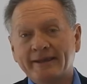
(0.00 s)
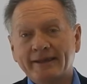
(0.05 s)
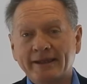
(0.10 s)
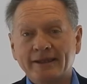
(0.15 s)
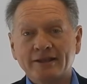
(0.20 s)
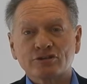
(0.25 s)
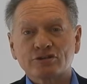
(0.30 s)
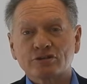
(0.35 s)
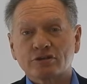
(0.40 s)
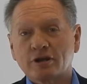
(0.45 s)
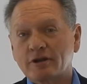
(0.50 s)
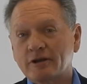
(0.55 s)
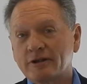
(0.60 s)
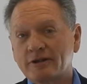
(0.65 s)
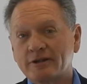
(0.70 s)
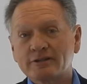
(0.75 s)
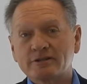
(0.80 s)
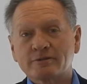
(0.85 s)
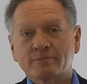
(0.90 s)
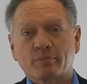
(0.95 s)

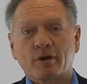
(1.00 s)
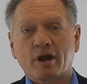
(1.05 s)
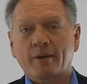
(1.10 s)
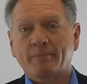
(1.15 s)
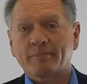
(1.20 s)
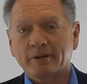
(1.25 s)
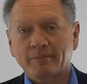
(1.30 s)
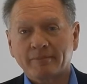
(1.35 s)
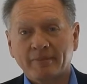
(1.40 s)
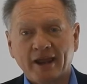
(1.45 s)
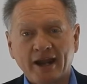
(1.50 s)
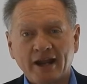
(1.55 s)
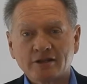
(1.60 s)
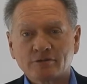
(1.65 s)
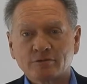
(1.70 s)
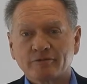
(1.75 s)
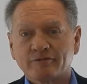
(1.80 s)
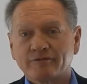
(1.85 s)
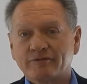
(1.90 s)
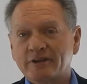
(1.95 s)
insurance, property
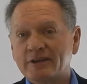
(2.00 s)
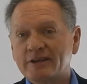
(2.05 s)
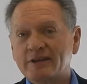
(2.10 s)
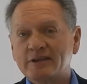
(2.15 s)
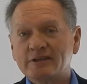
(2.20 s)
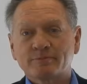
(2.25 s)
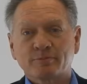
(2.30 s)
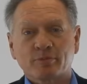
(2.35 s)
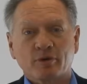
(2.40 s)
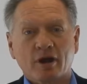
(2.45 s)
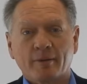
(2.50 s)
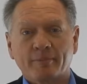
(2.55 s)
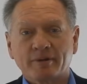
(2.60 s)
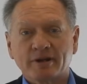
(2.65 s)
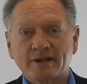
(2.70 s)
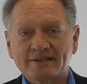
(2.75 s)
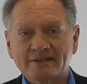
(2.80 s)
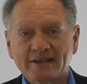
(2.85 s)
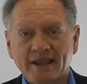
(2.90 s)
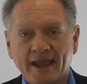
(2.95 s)
management fees,
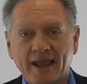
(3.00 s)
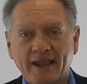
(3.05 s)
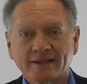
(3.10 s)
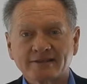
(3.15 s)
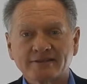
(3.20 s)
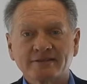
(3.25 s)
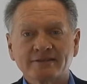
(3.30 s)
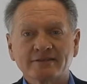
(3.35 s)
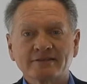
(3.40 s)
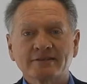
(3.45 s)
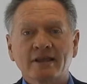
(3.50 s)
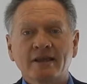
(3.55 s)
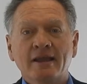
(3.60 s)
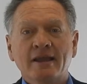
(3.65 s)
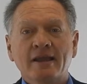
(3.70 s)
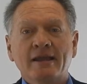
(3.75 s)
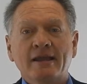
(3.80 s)
property taxes,